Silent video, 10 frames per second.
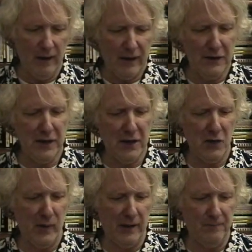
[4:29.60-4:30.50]

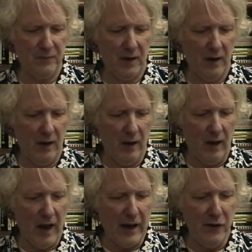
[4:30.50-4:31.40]
Continuing,
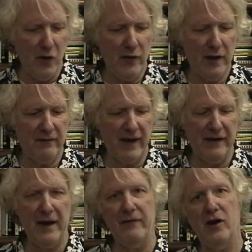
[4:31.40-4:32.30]
I knew that if
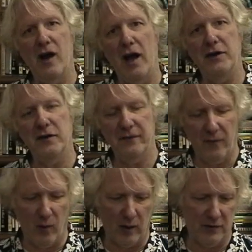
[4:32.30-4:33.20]
I'd never gone to
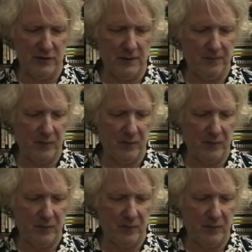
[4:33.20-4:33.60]
Forks,